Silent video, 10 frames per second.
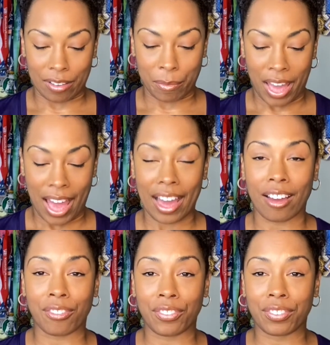
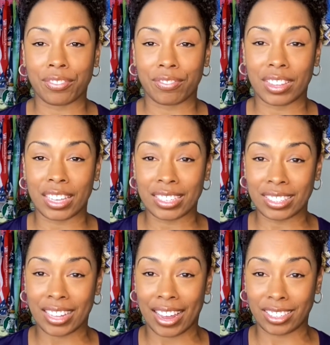have this
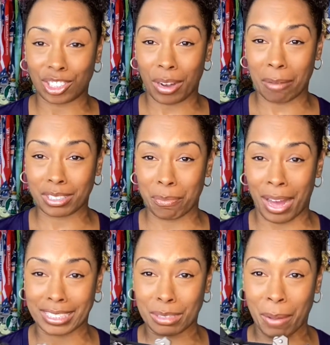that is strapped to
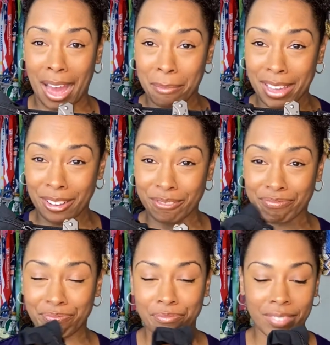my spy belt,
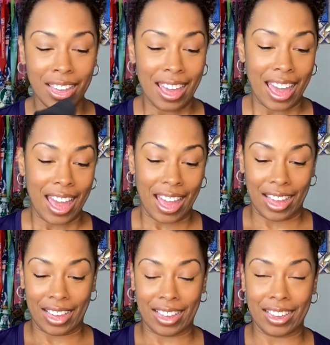
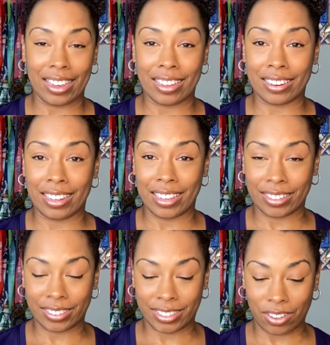and
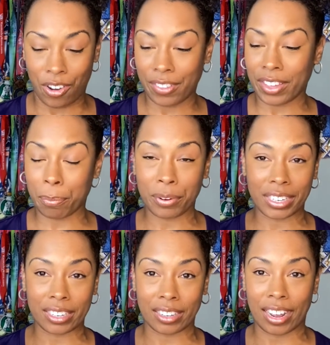it's on there pretty
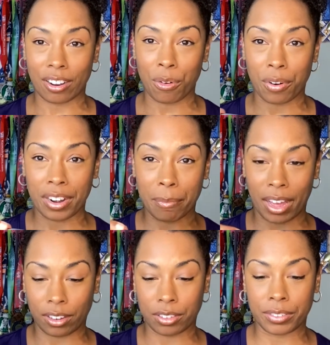good. I don't worry
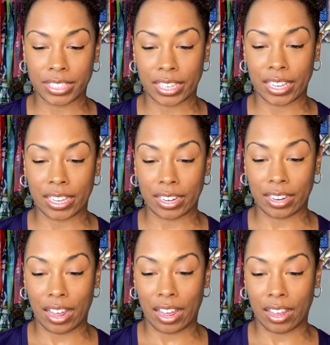about losing it,
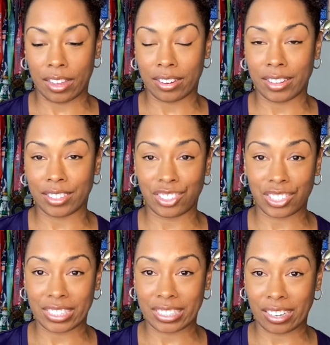and it's
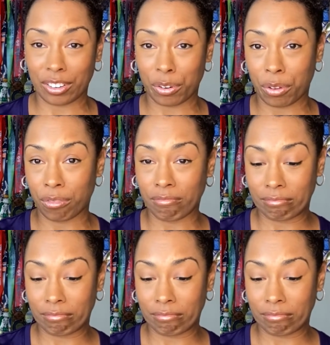just a little